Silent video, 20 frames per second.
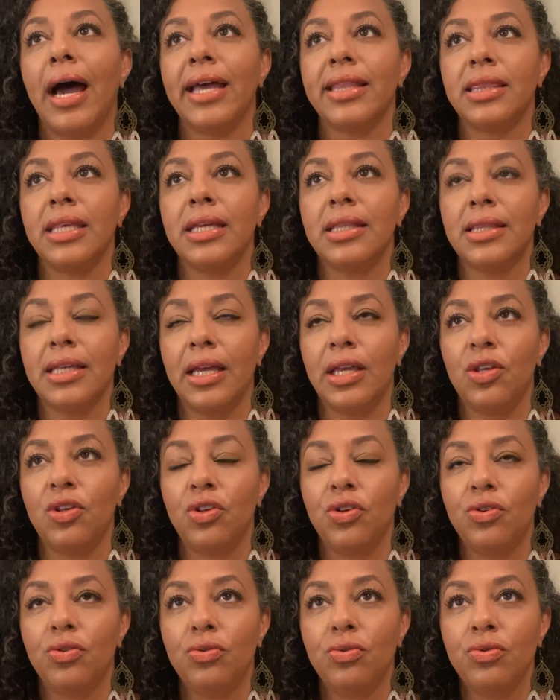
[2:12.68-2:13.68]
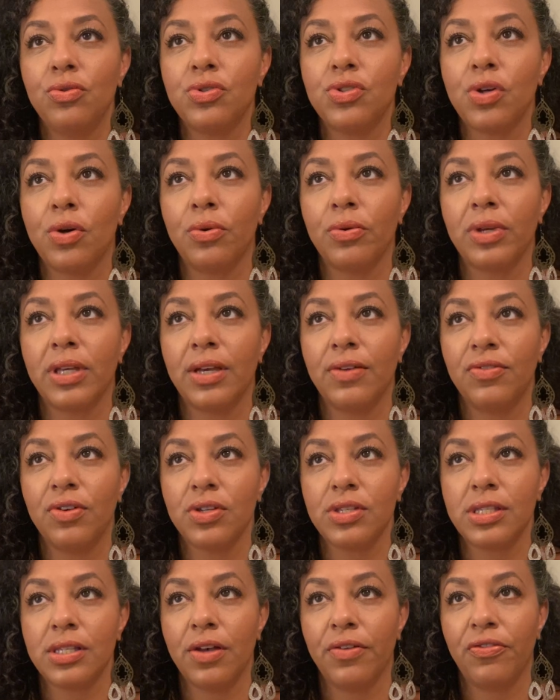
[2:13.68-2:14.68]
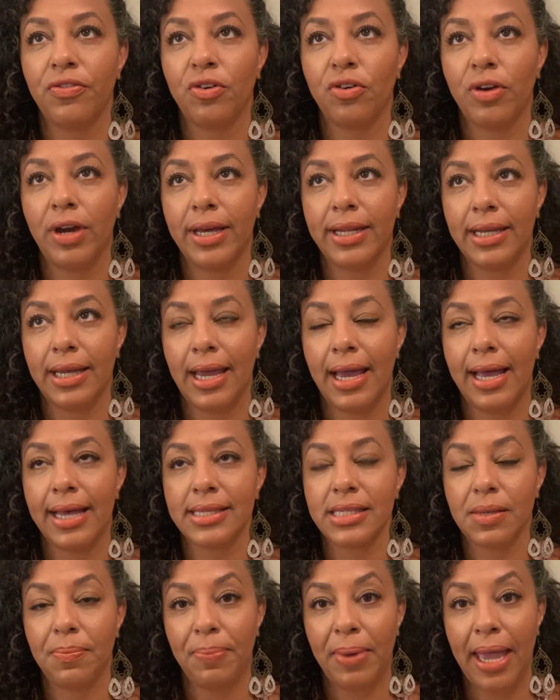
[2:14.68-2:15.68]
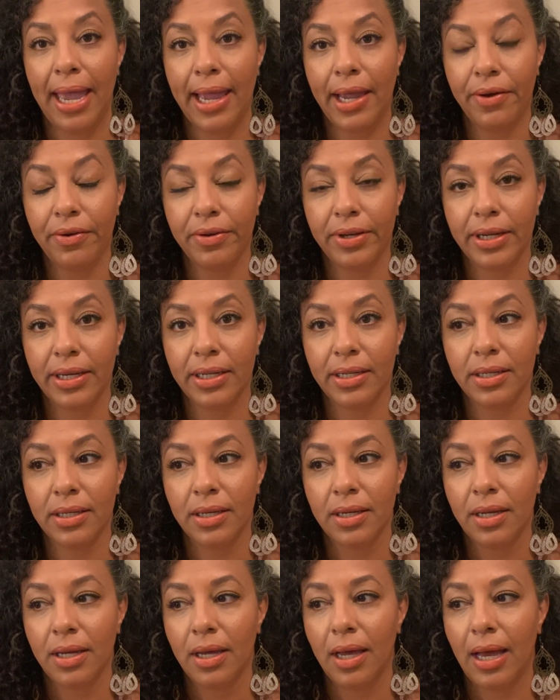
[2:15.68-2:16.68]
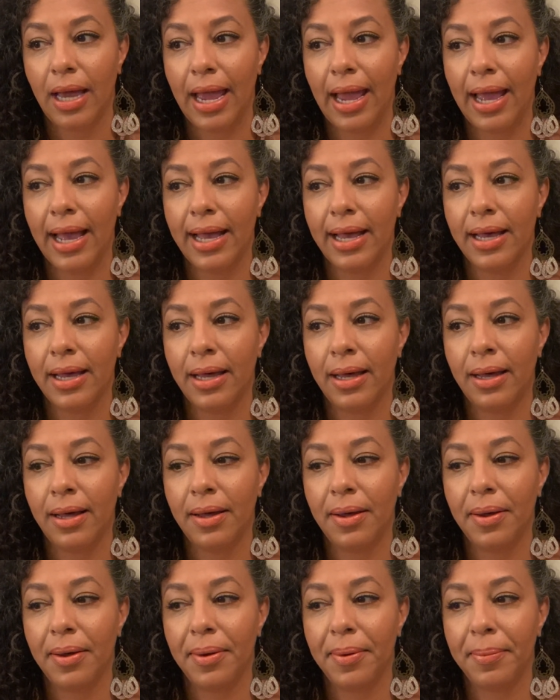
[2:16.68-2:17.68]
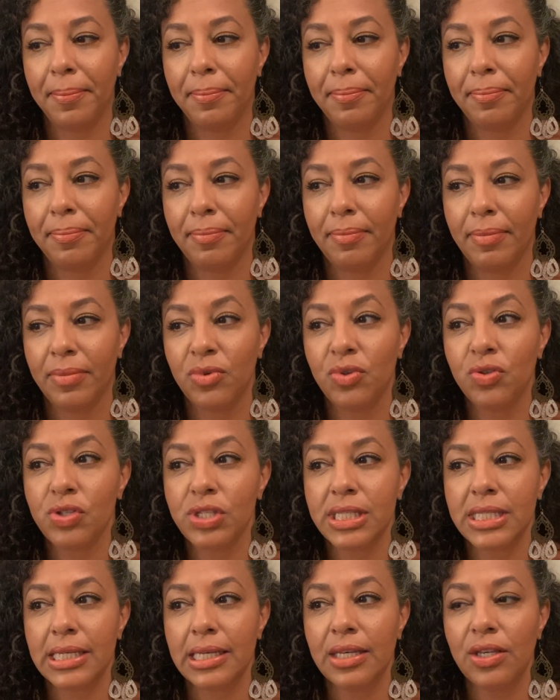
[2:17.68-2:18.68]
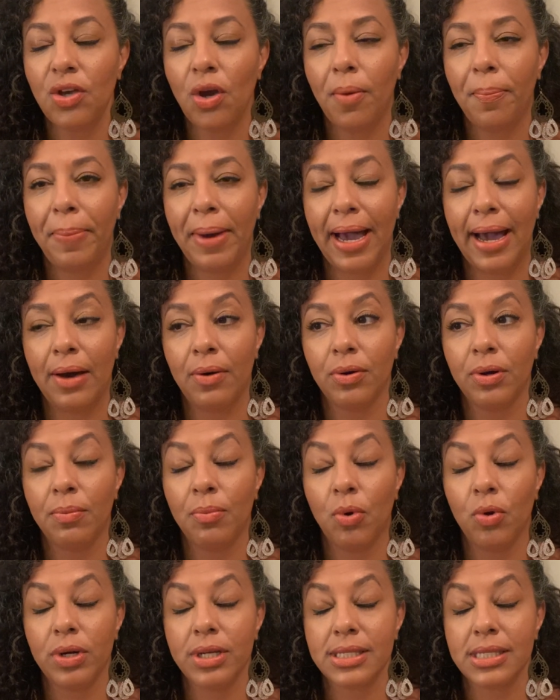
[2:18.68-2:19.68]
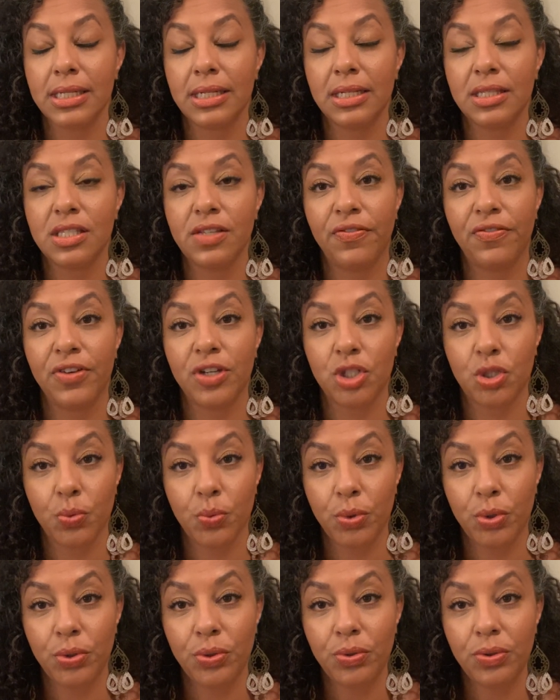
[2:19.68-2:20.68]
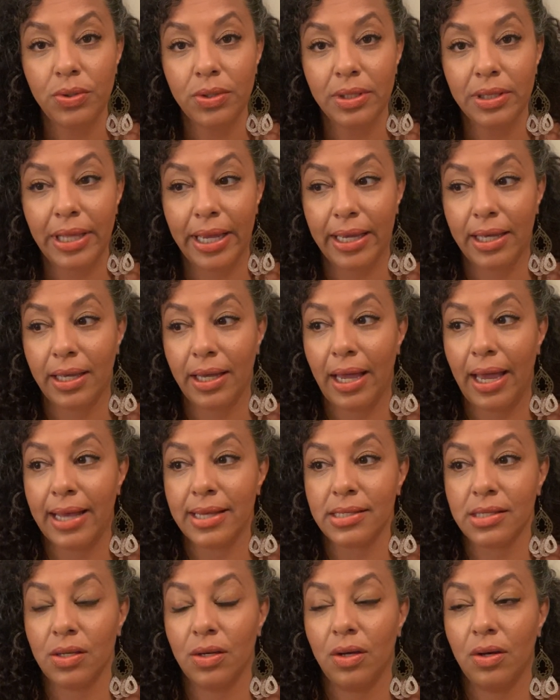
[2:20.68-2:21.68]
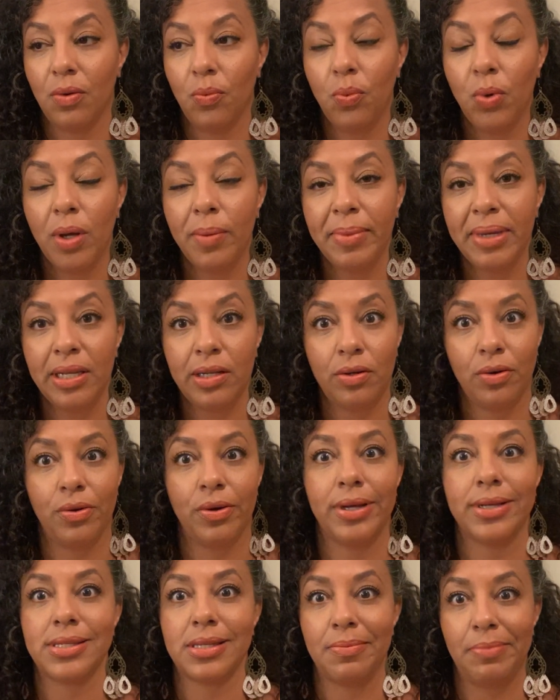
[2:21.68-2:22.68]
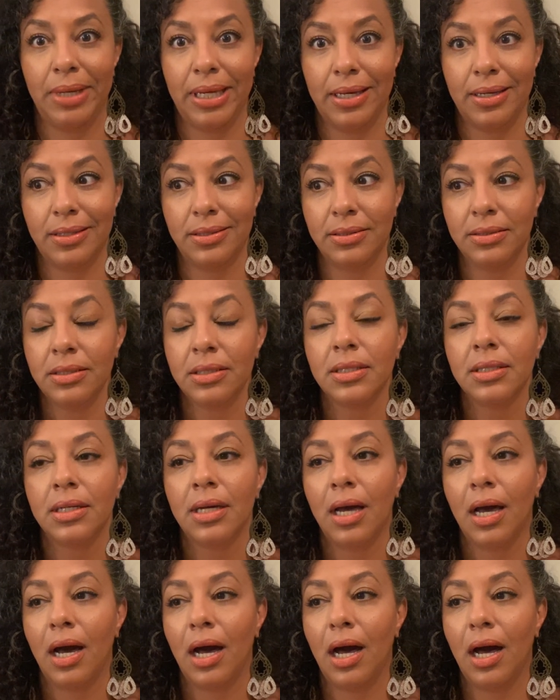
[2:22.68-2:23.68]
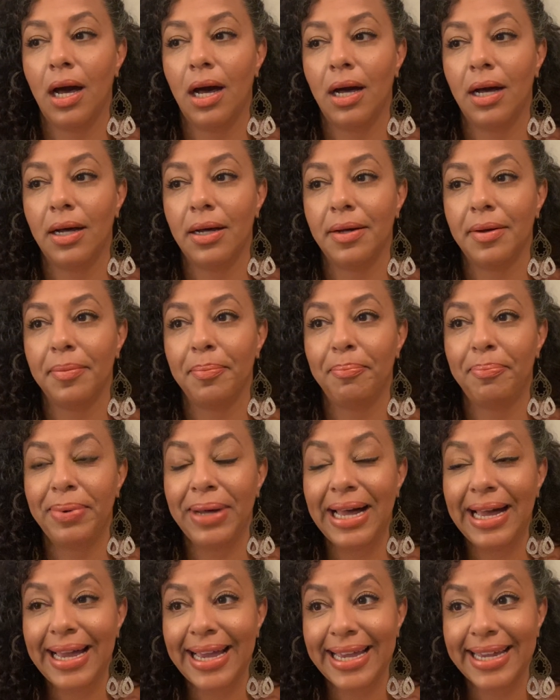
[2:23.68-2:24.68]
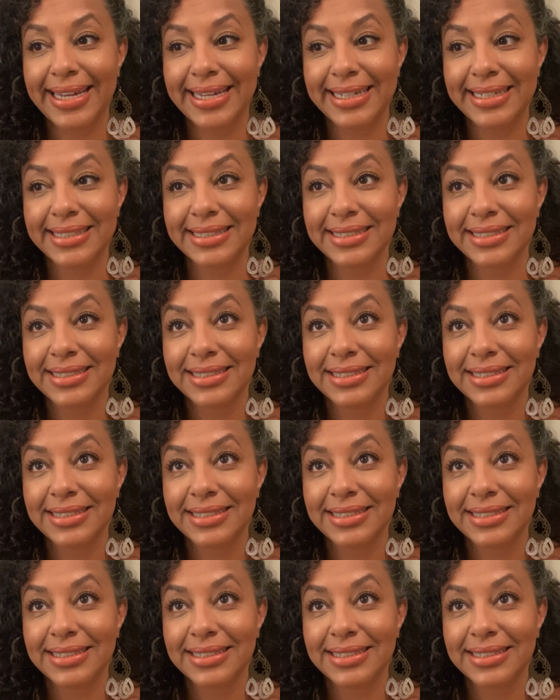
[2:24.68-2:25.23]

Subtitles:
think that you don't give yourself credit as a parent. You see your power more as an individual, like as a woman or as a man. But